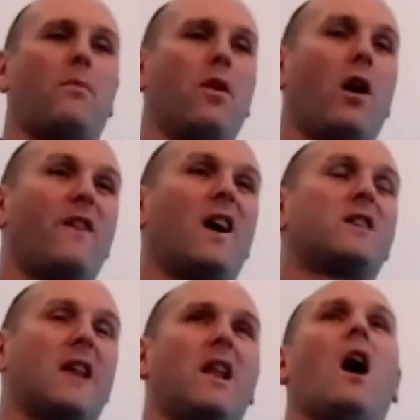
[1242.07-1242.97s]
but I've
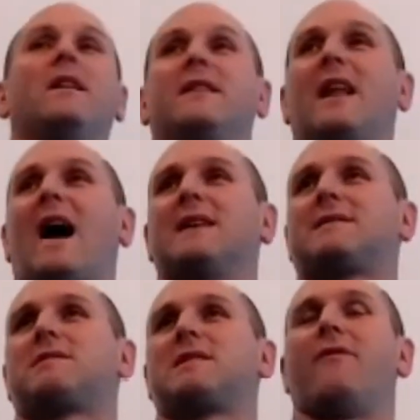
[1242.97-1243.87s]
learned a lot in the
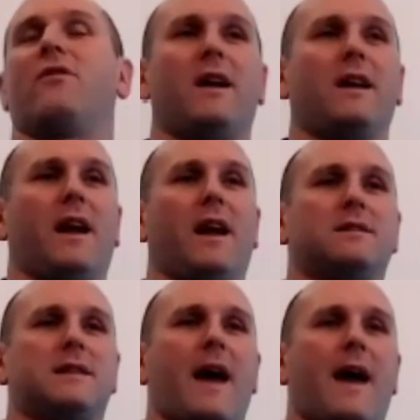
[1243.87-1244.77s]
last 7 or 8
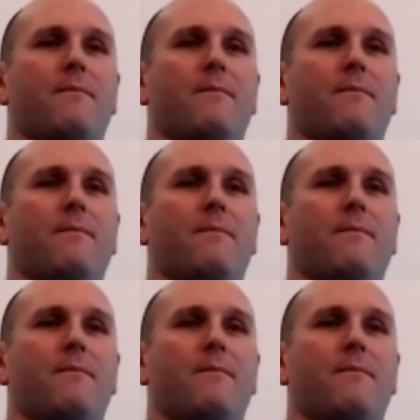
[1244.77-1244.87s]
years,